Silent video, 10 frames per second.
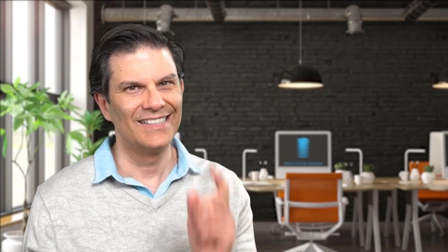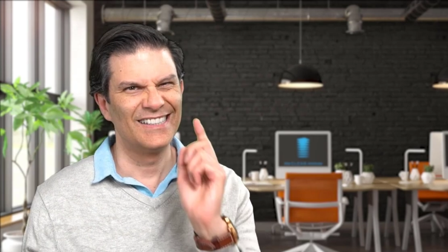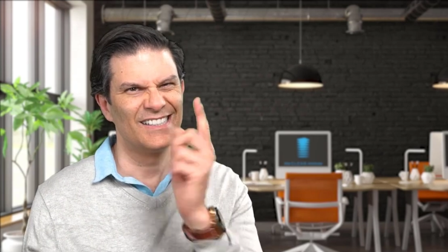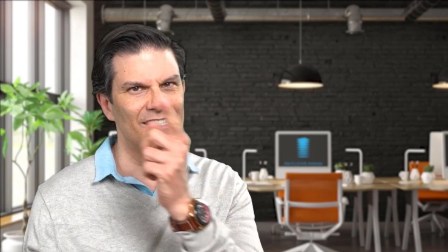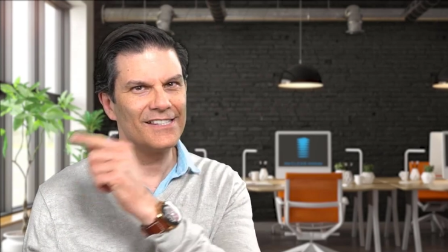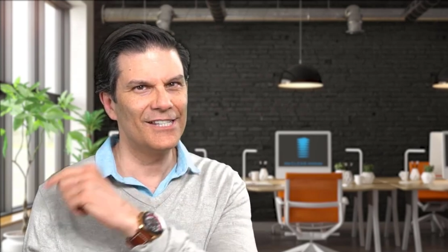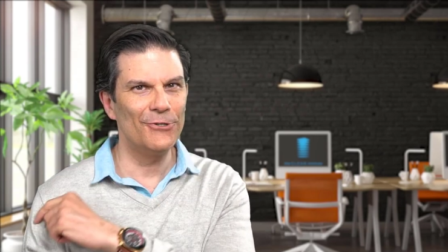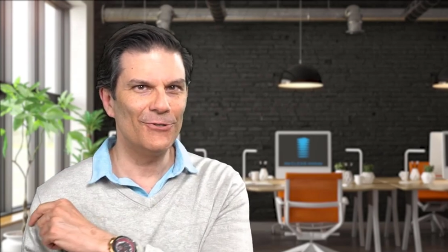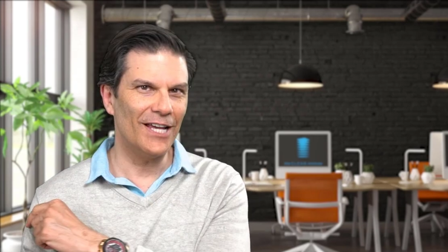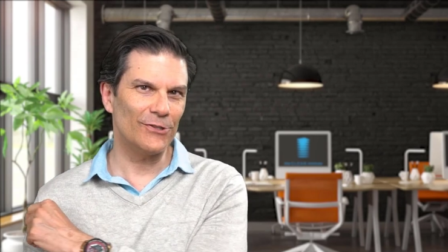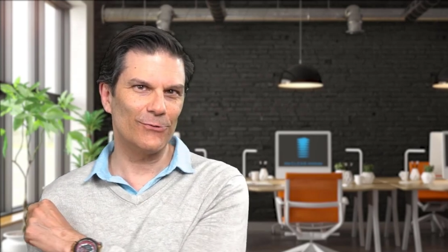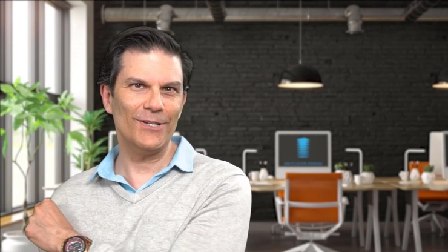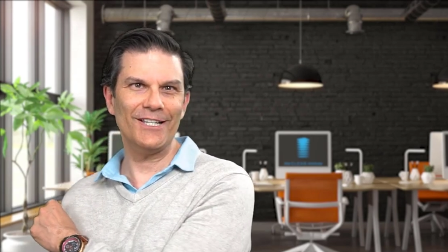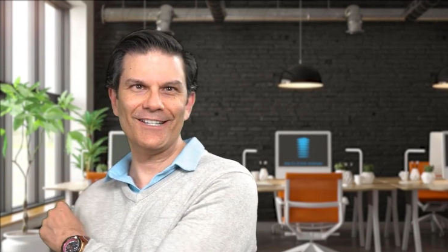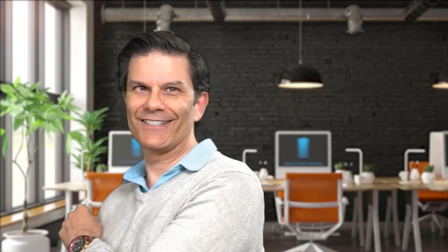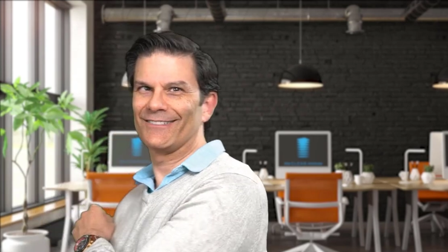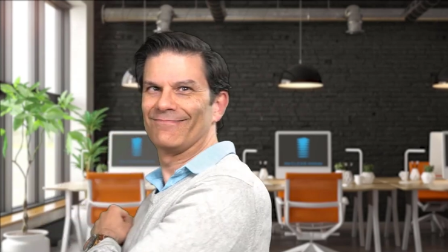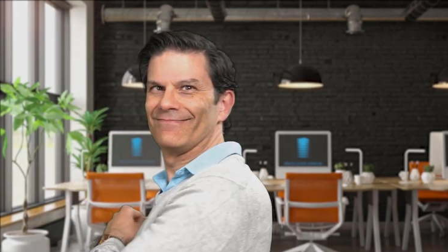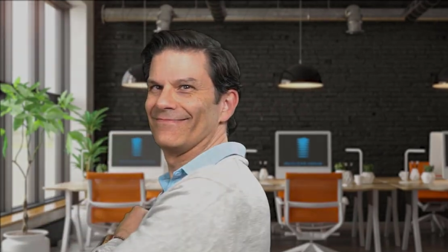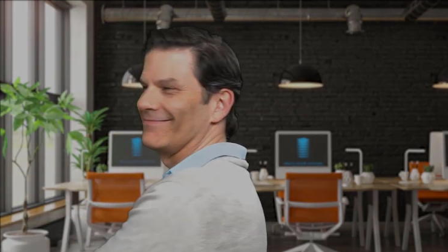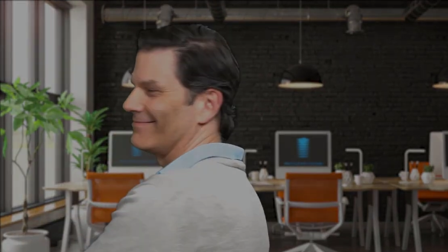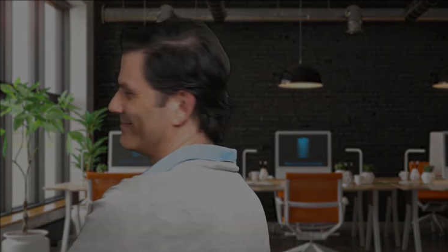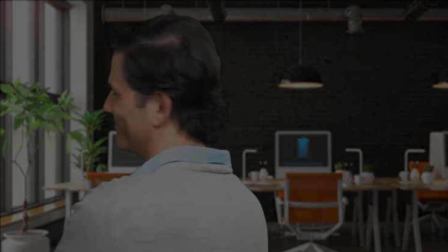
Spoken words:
feel. See you next week.